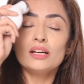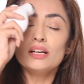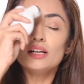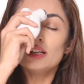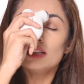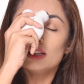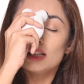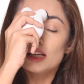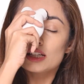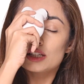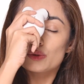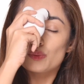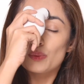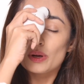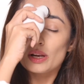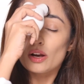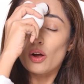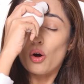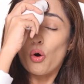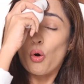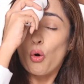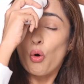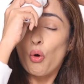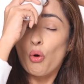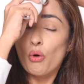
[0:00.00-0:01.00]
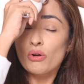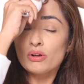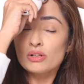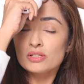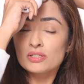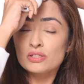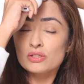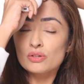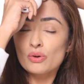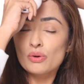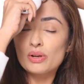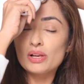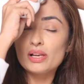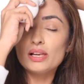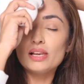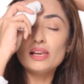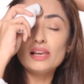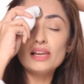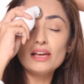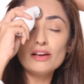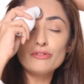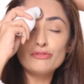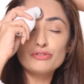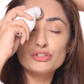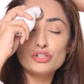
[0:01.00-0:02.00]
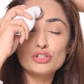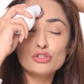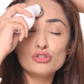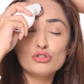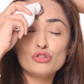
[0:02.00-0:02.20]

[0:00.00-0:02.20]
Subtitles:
This will also lift